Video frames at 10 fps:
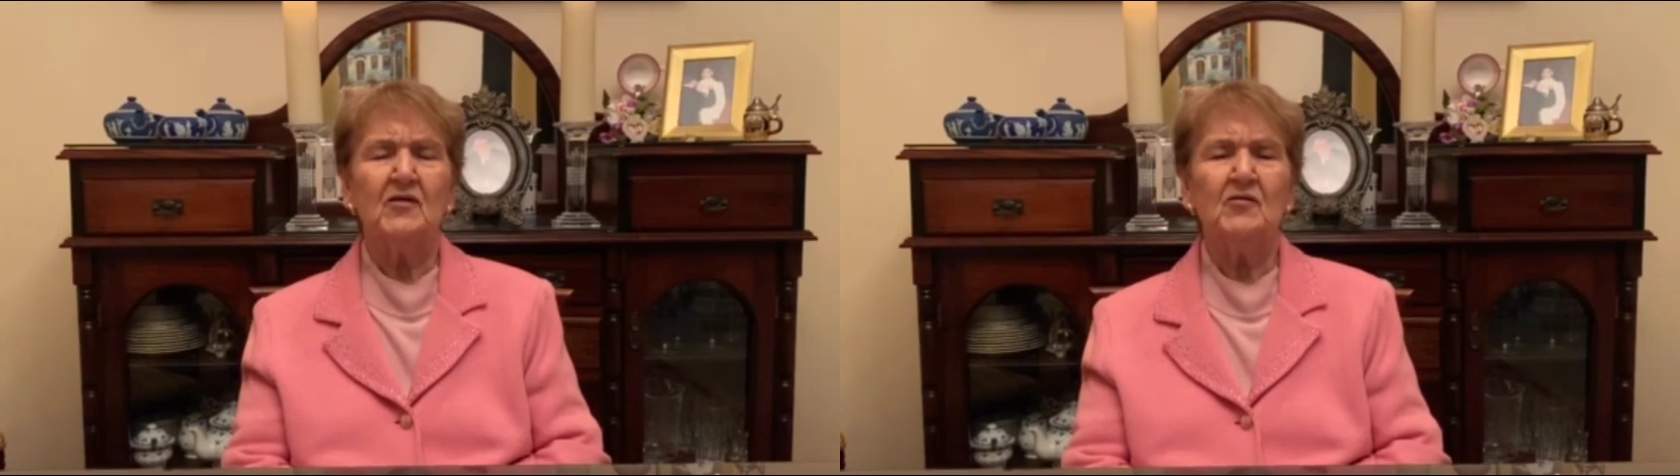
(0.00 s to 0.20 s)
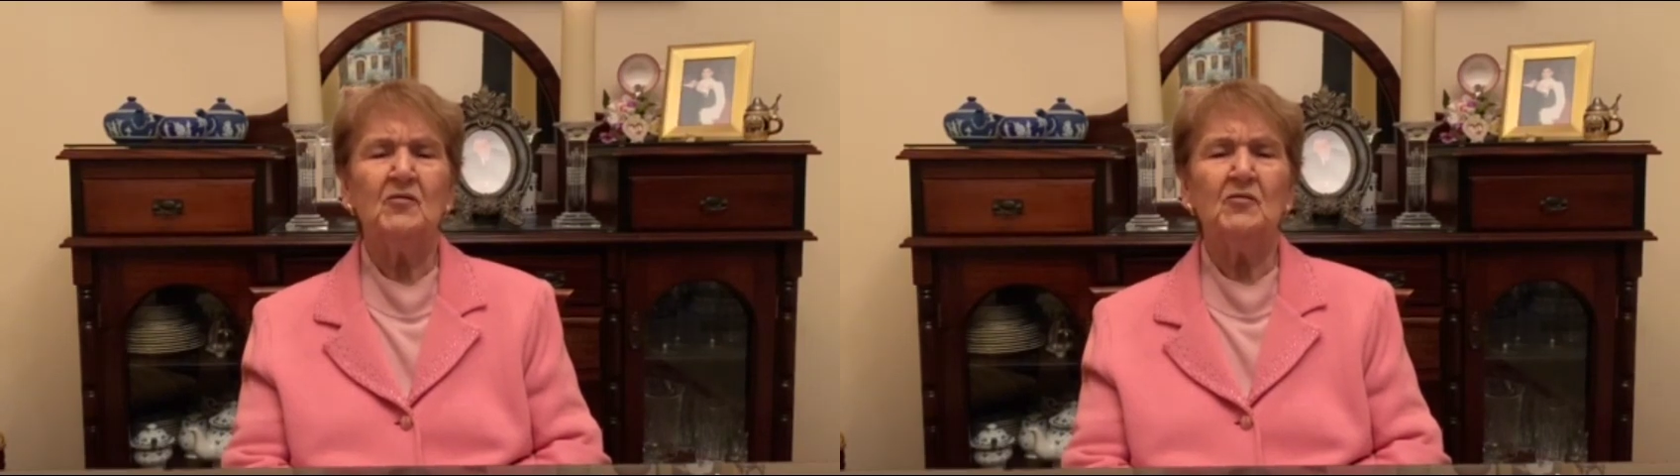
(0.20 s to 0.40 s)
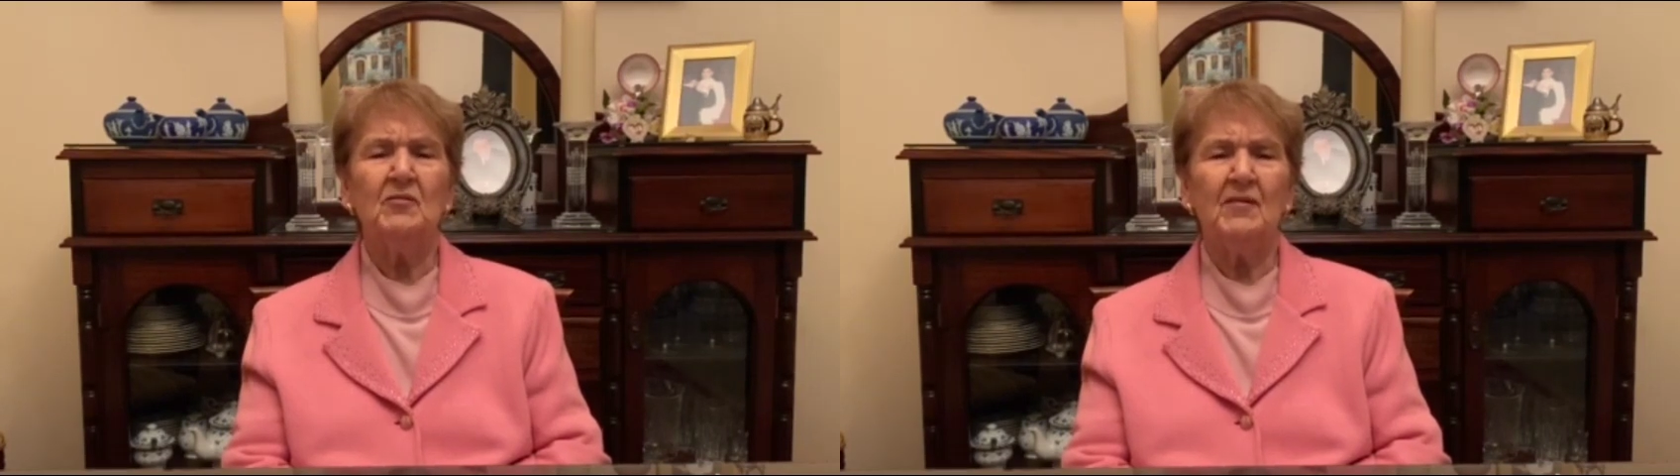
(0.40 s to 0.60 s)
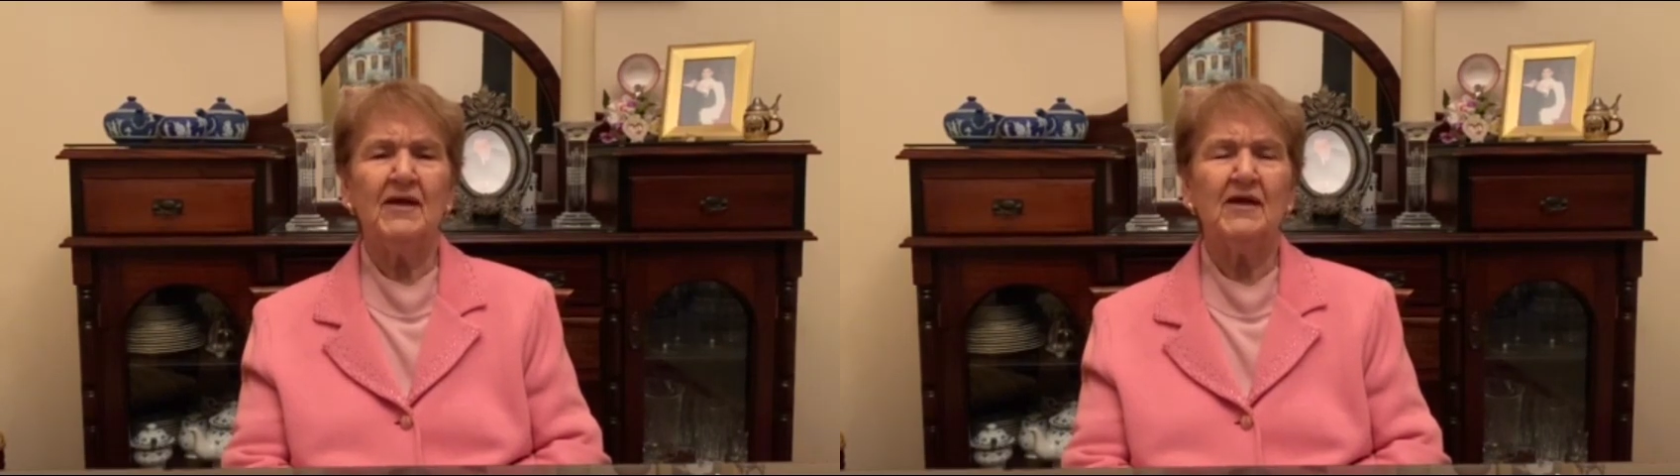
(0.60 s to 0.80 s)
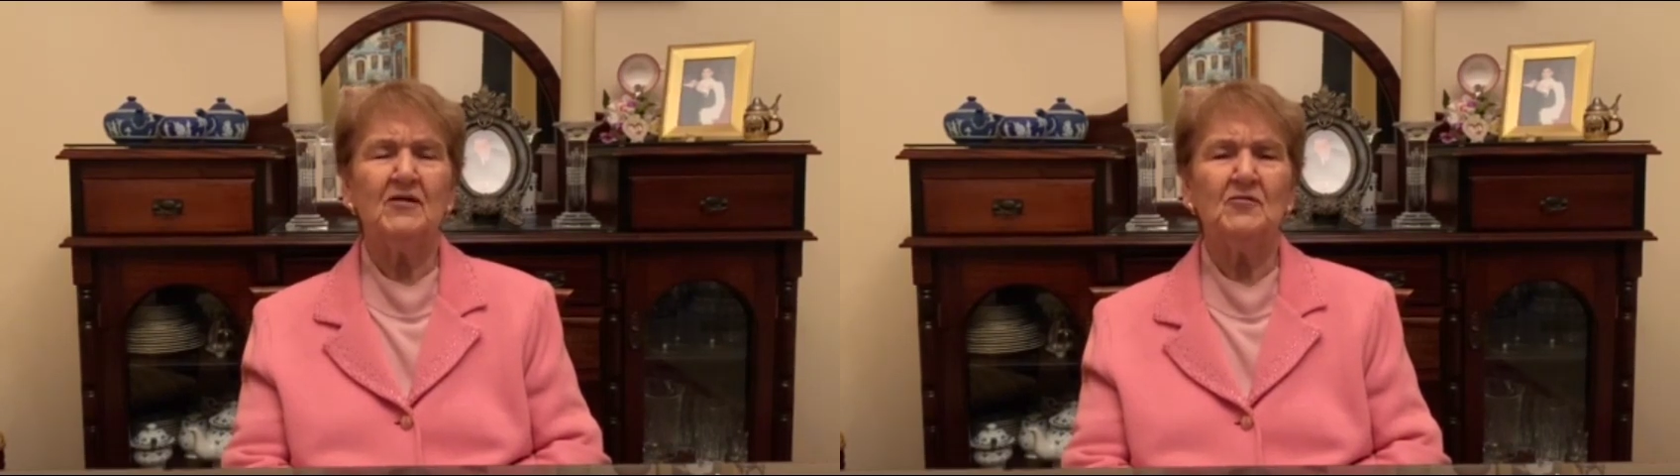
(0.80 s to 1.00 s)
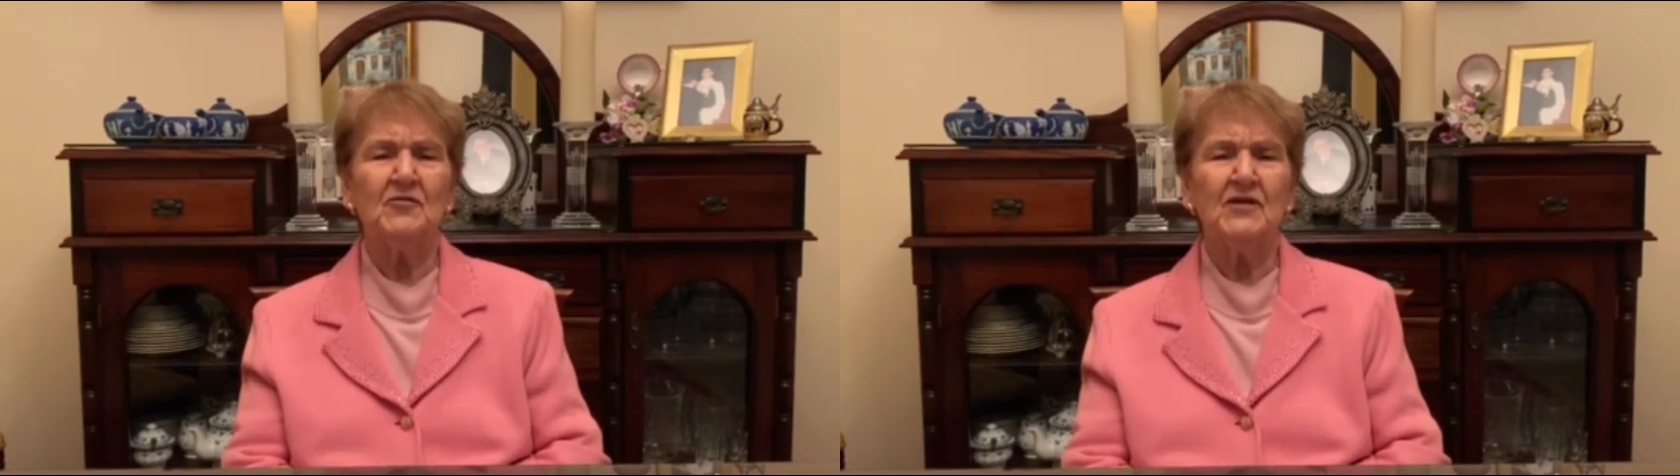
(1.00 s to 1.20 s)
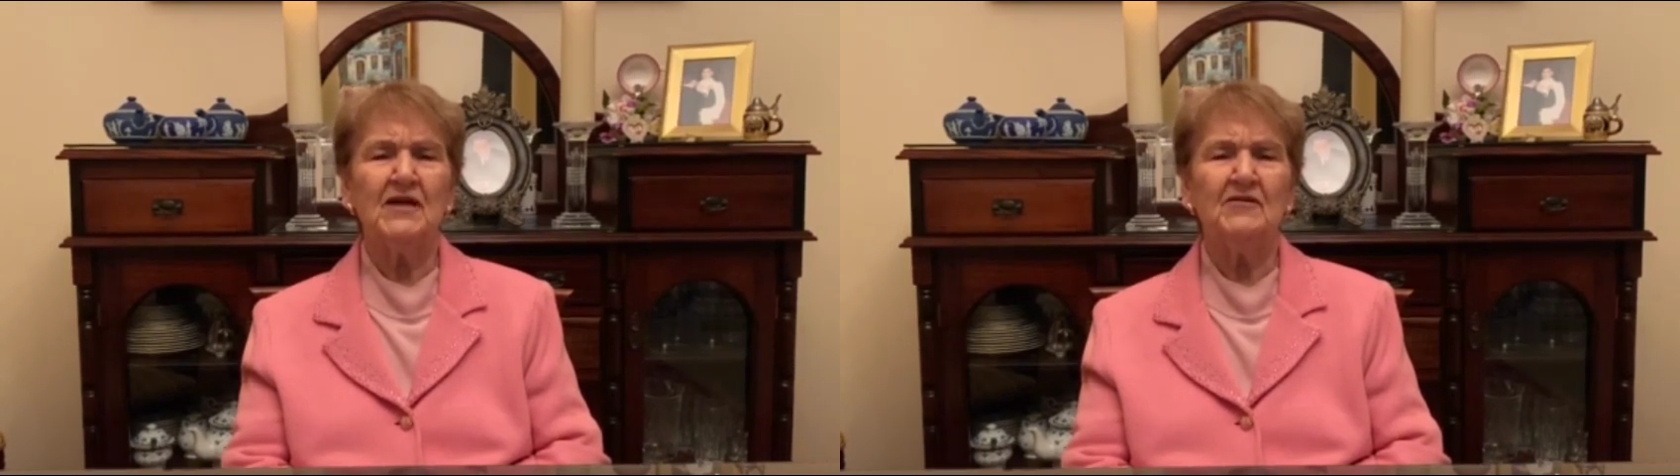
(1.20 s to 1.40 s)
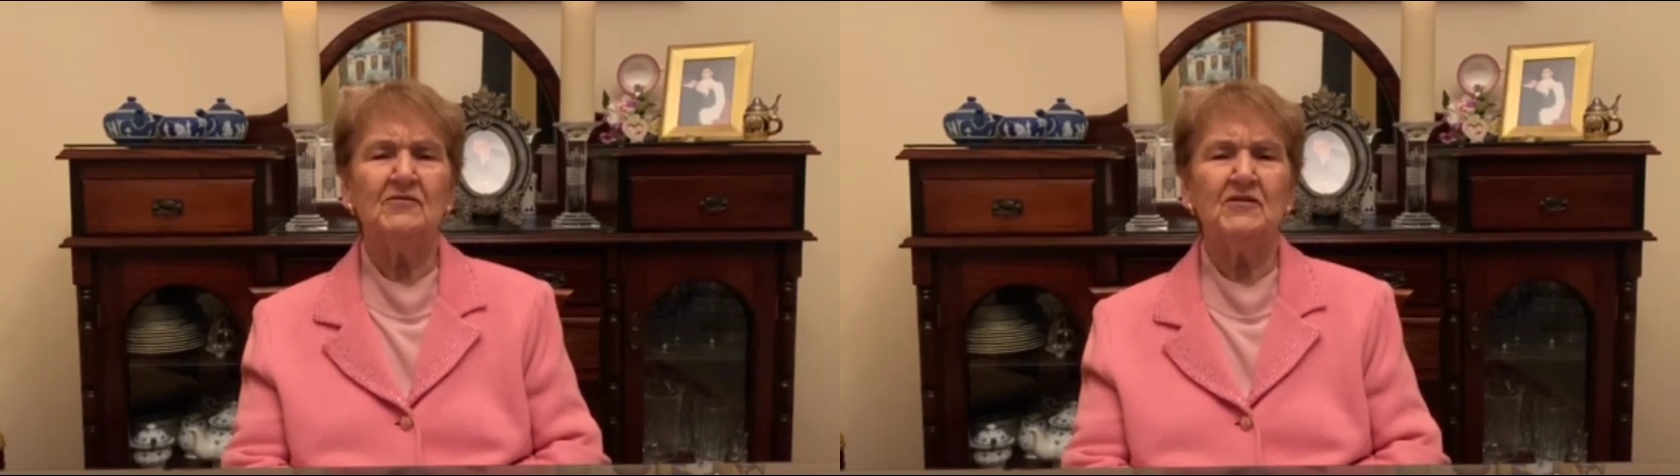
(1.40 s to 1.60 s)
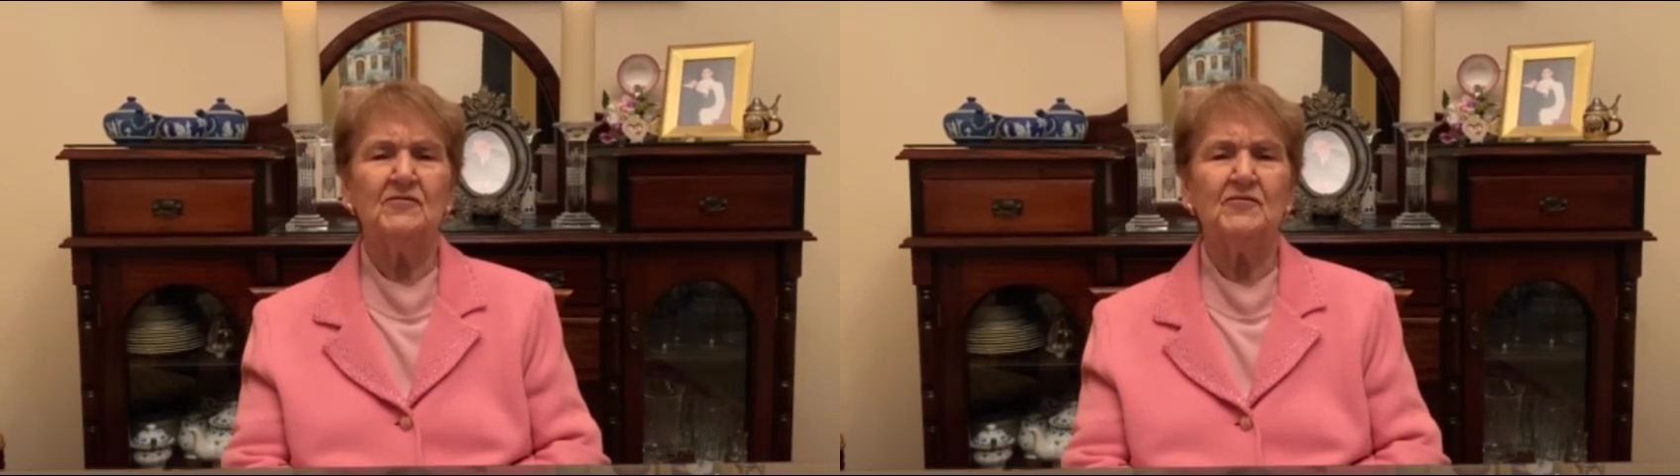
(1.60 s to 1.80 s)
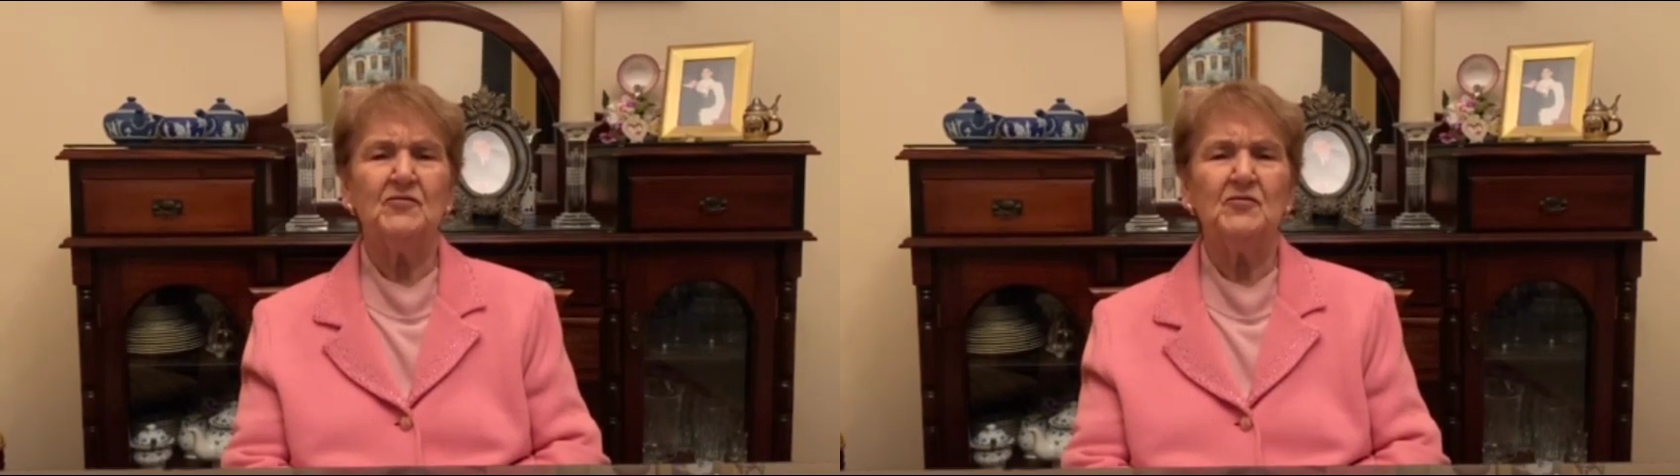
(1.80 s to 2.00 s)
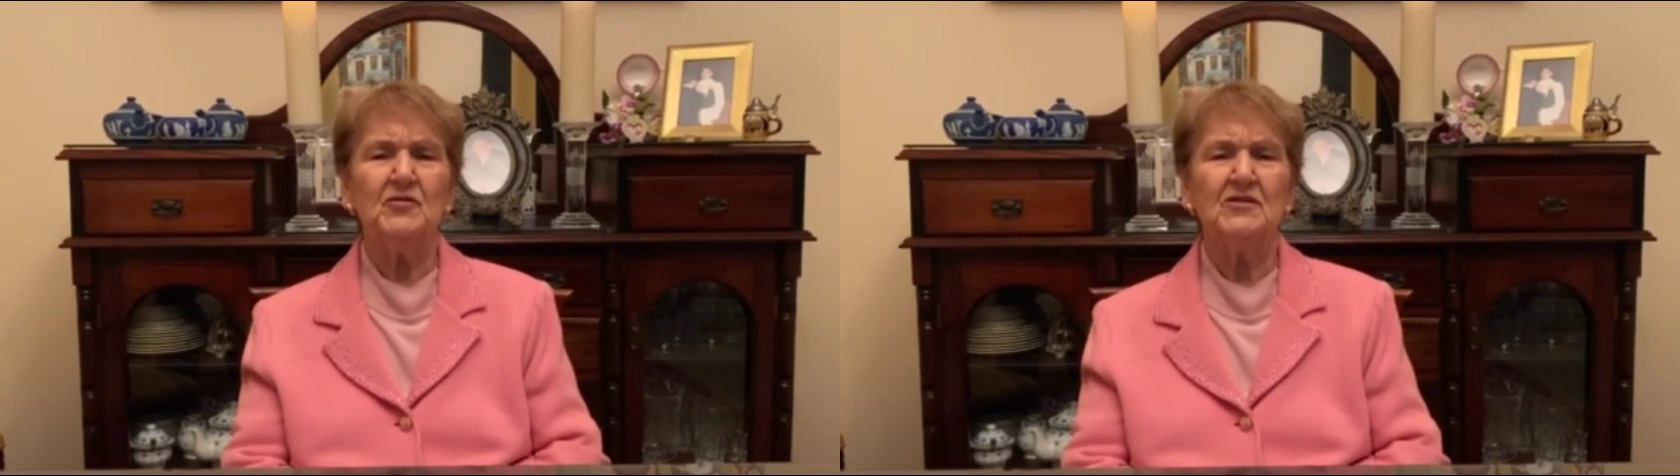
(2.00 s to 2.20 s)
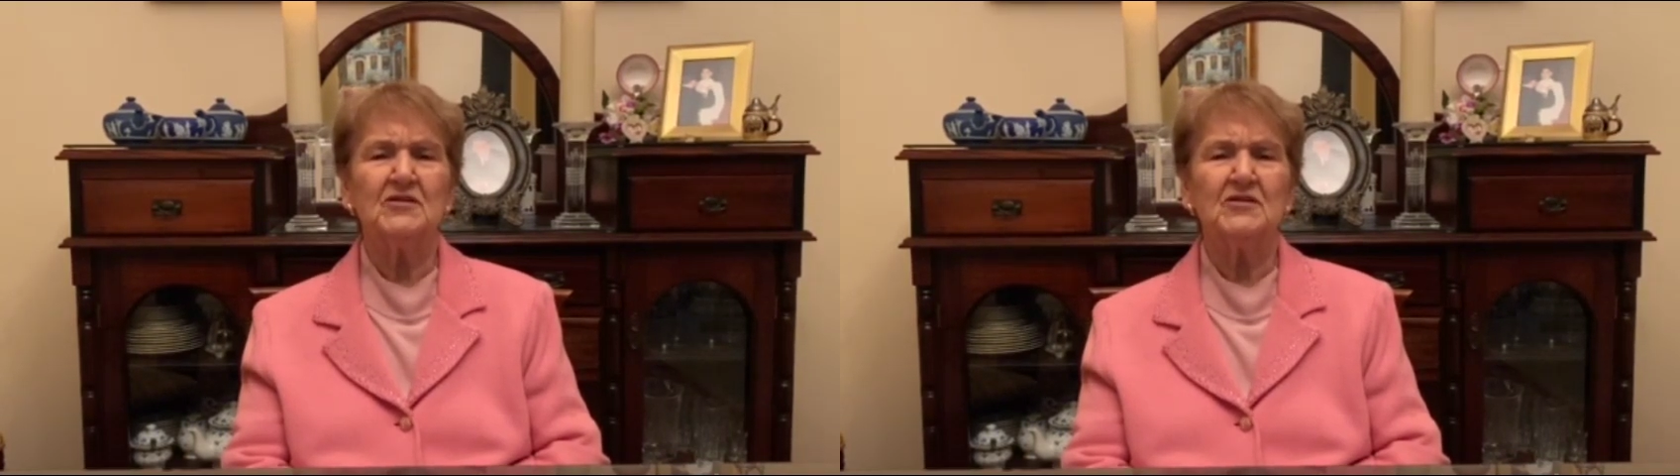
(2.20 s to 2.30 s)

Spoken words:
who were making all the lovely food and